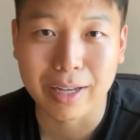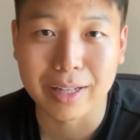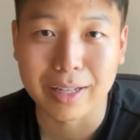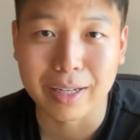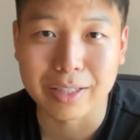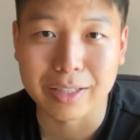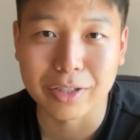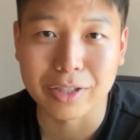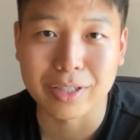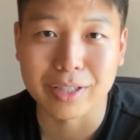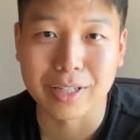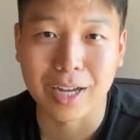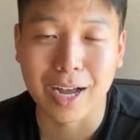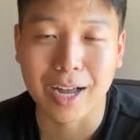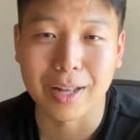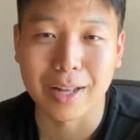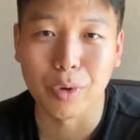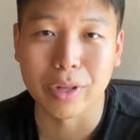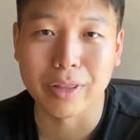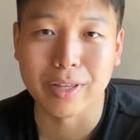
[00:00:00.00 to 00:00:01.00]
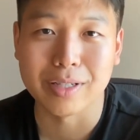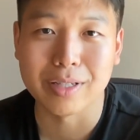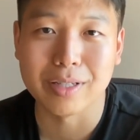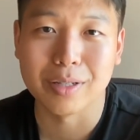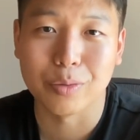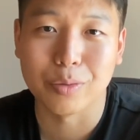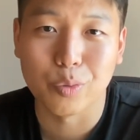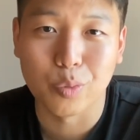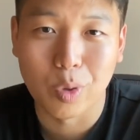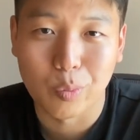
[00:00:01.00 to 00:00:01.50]
Like it's just not what
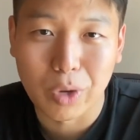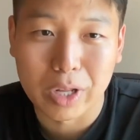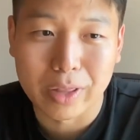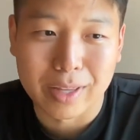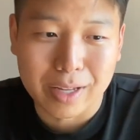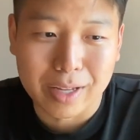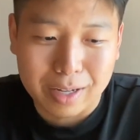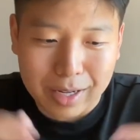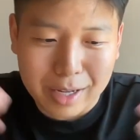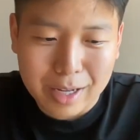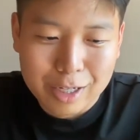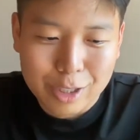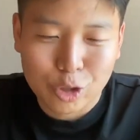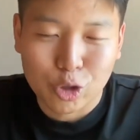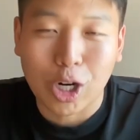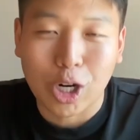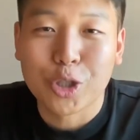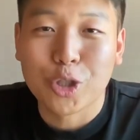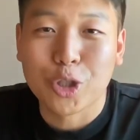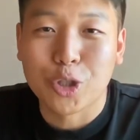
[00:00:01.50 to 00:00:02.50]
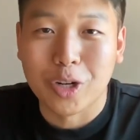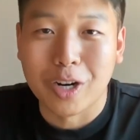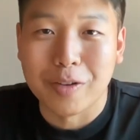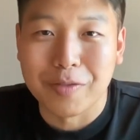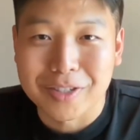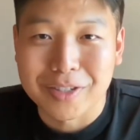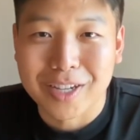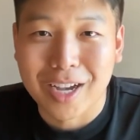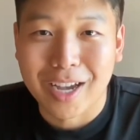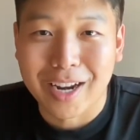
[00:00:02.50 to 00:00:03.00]
the structure of
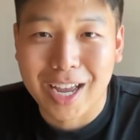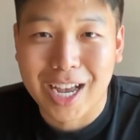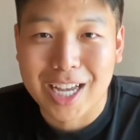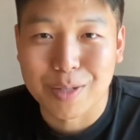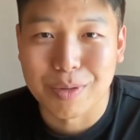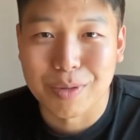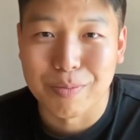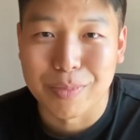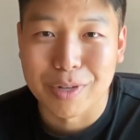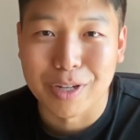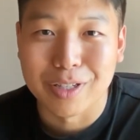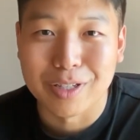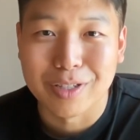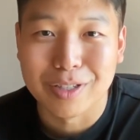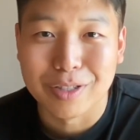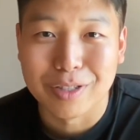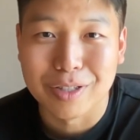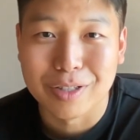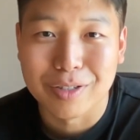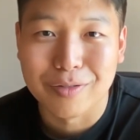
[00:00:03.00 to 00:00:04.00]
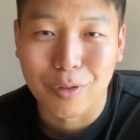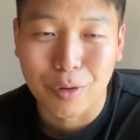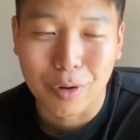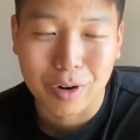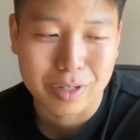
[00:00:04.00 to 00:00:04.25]
society has been built for.